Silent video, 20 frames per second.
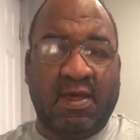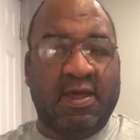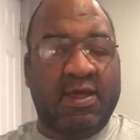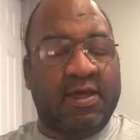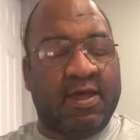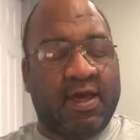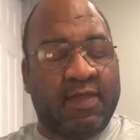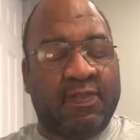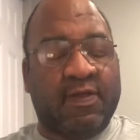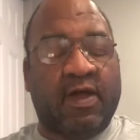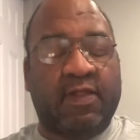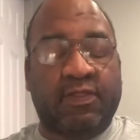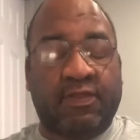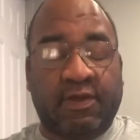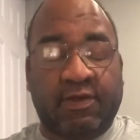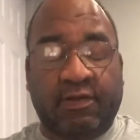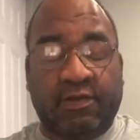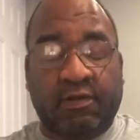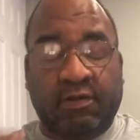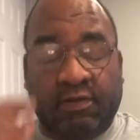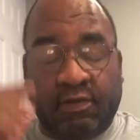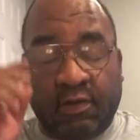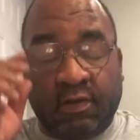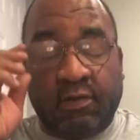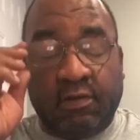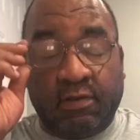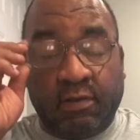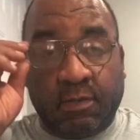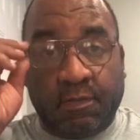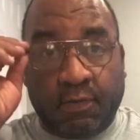I thought this is
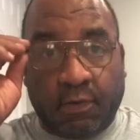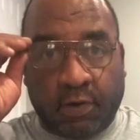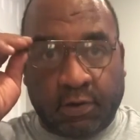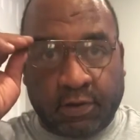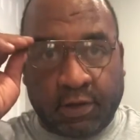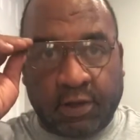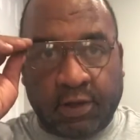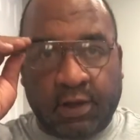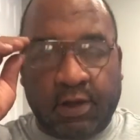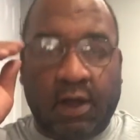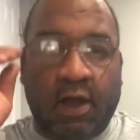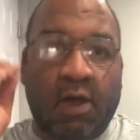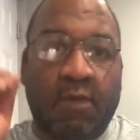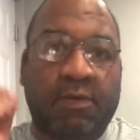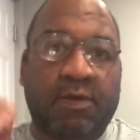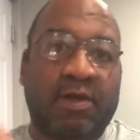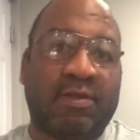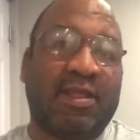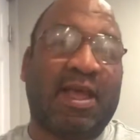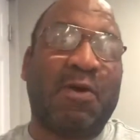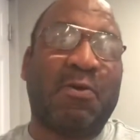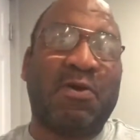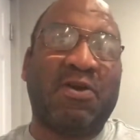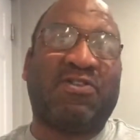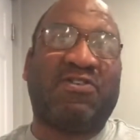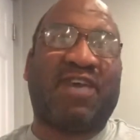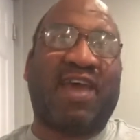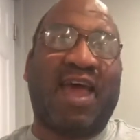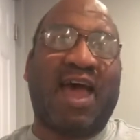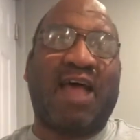this is important, you know, because I
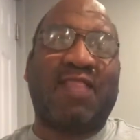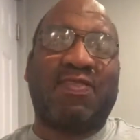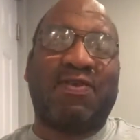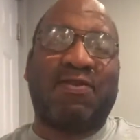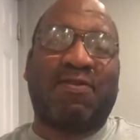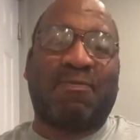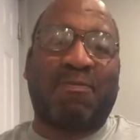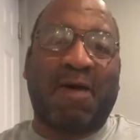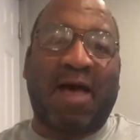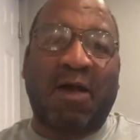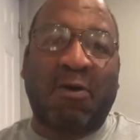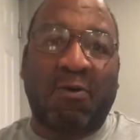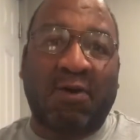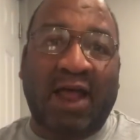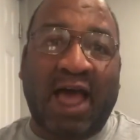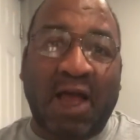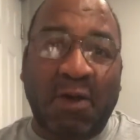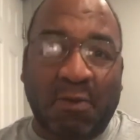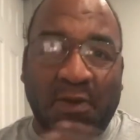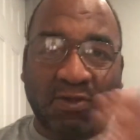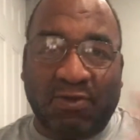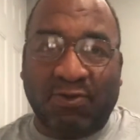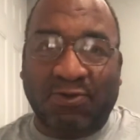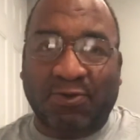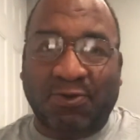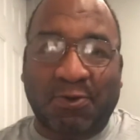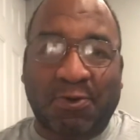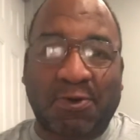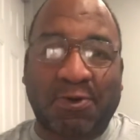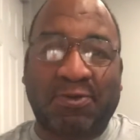wish I had this back when I went to
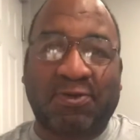school.